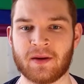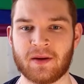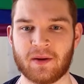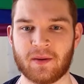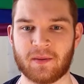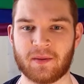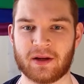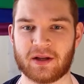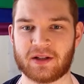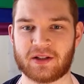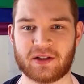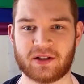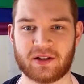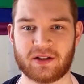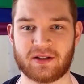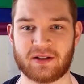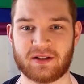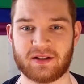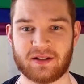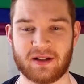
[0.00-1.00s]

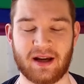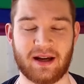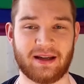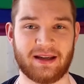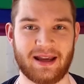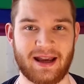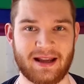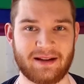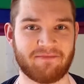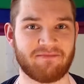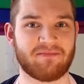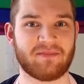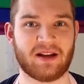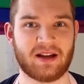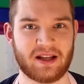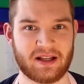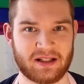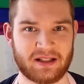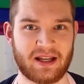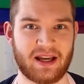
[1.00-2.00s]
which again
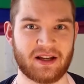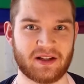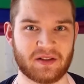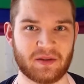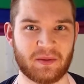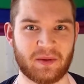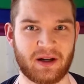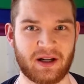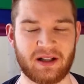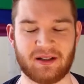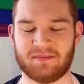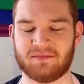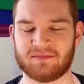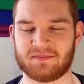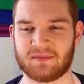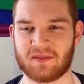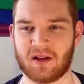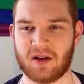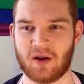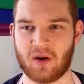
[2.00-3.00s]
takes a while,
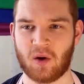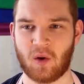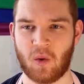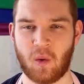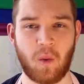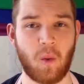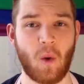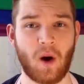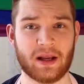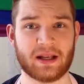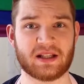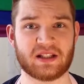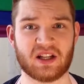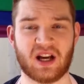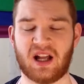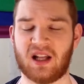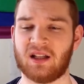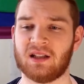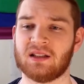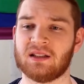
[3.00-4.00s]
quite
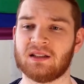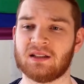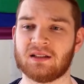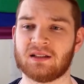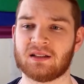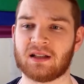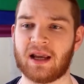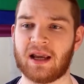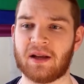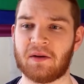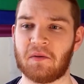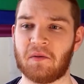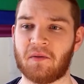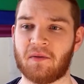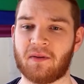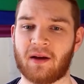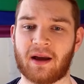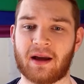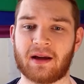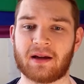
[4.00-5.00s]
dull in all
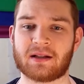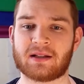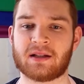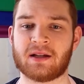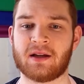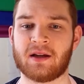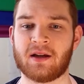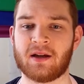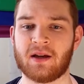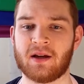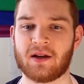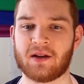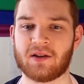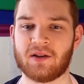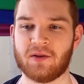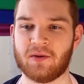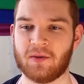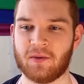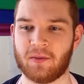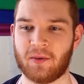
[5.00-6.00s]
fact,
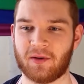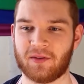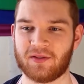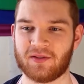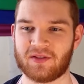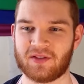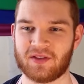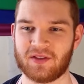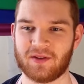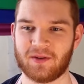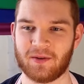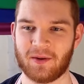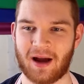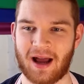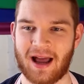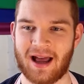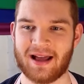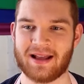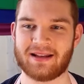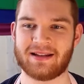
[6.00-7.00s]
you want to
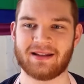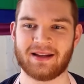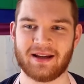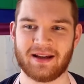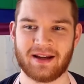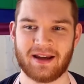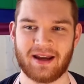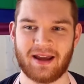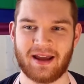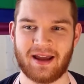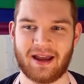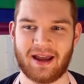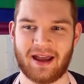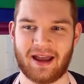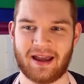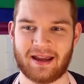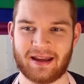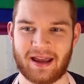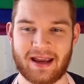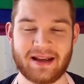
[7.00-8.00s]
add
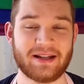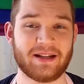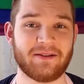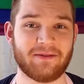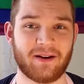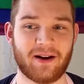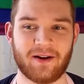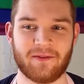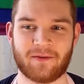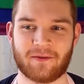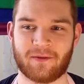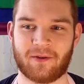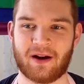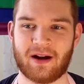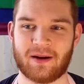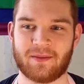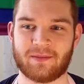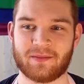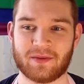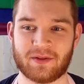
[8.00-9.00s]
85
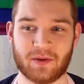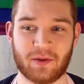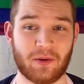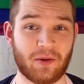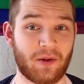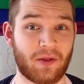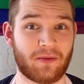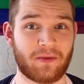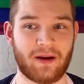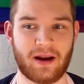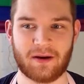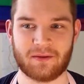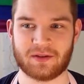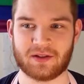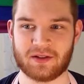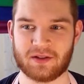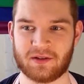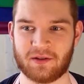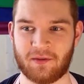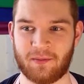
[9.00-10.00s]
grams or 3
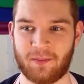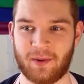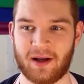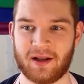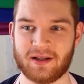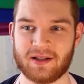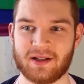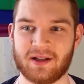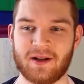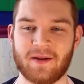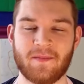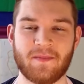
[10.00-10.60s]
ounces of butter.